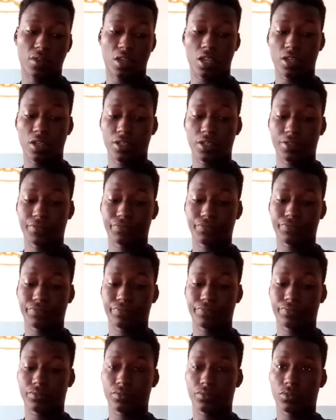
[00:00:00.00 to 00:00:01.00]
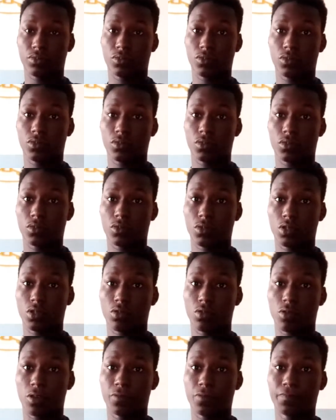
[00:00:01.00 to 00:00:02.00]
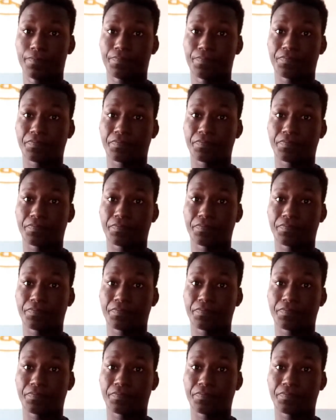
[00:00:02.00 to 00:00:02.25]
And well,